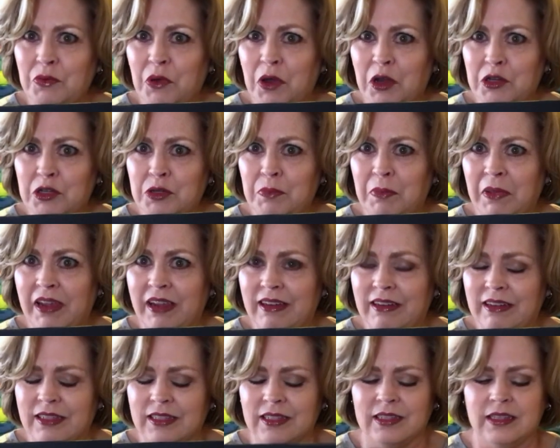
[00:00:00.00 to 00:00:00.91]
watch
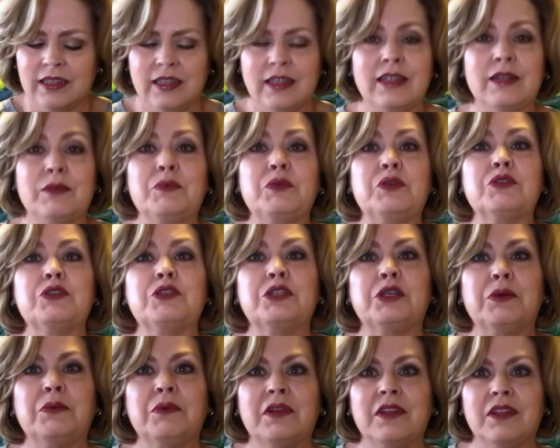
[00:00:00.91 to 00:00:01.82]
band, and we'll
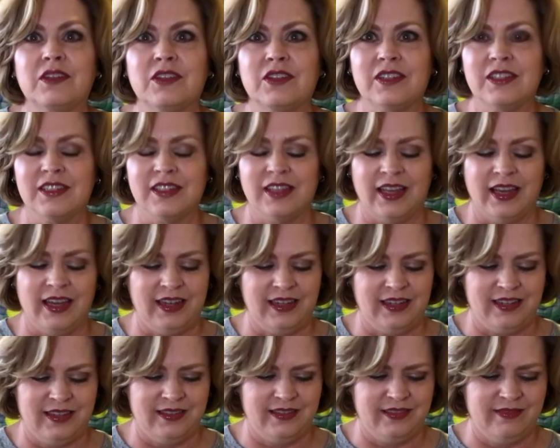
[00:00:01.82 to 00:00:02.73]
see what it looks
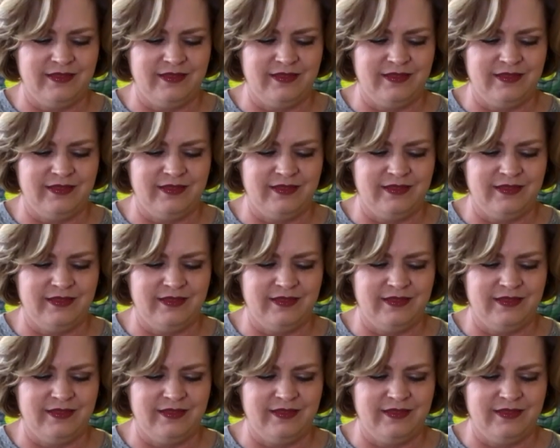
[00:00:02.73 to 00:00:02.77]
like.